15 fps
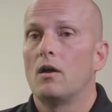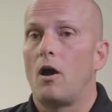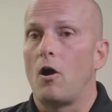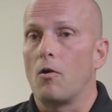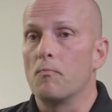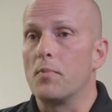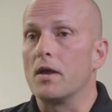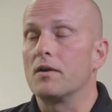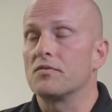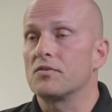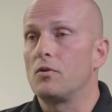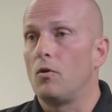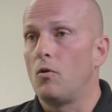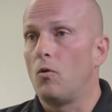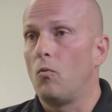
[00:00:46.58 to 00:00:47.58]
Our
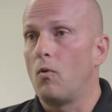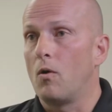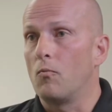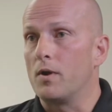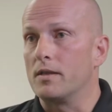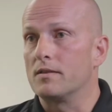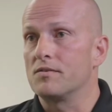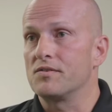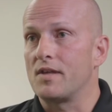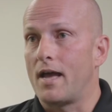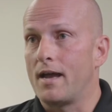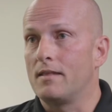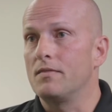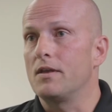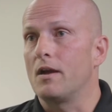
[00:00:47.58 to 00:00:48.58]
biggest goal when we
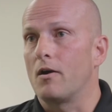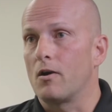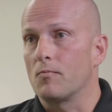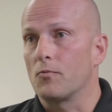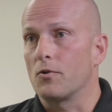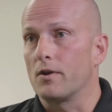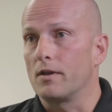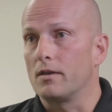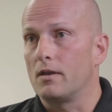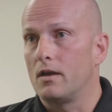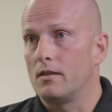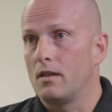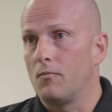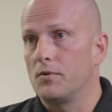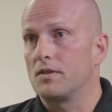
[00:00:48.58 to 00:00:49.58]
designed the
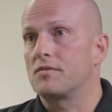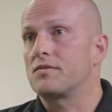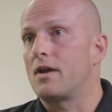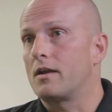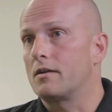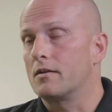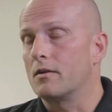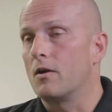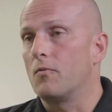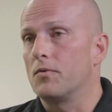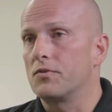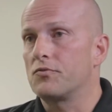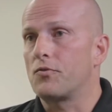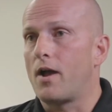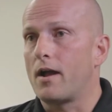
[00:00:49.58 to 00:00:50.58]
armory, and then we decided to
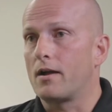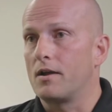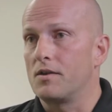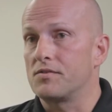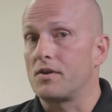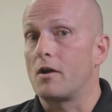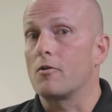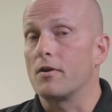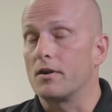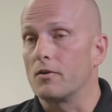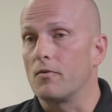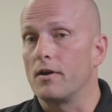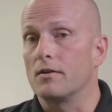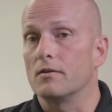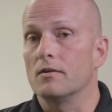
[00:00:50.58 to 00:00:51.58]
go with Traka as
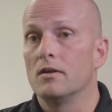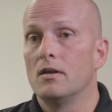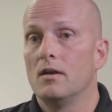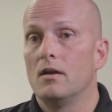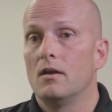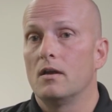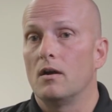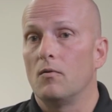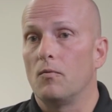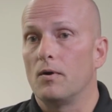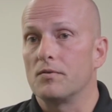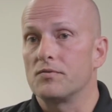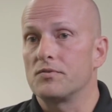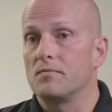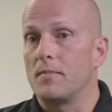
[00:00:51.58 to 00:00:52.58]
our integrator,
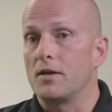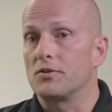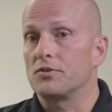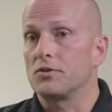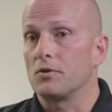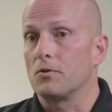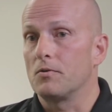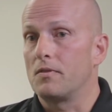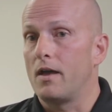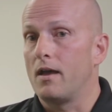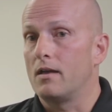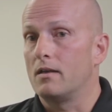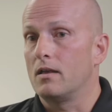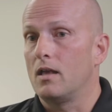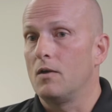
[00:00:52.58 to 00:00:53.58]
was to make sure
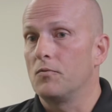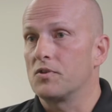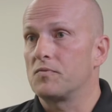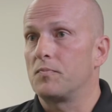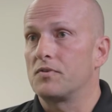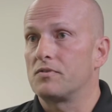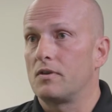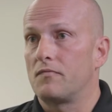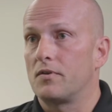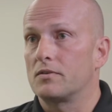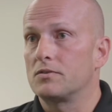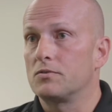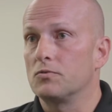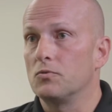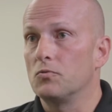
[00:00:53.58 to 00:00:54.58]
that it was
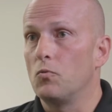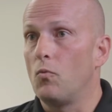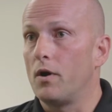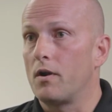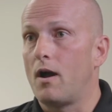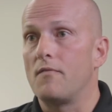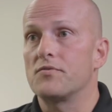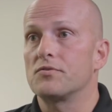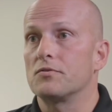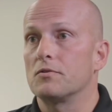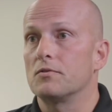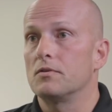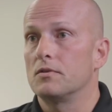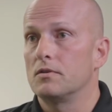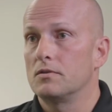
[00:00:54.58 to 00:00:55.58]
specific to one
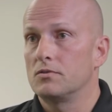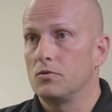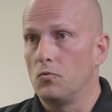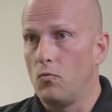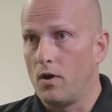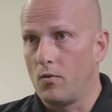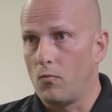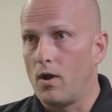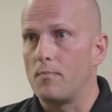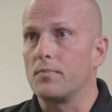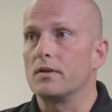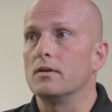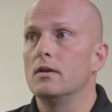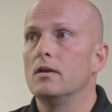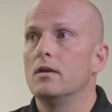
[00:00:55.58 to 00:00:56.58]
officer to one
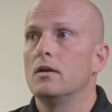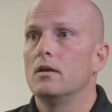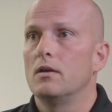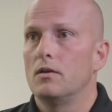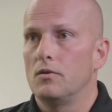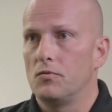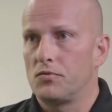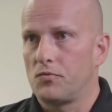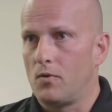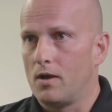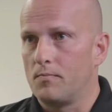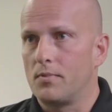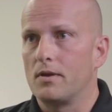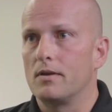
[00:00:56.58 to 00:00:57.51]
weapon. You swipe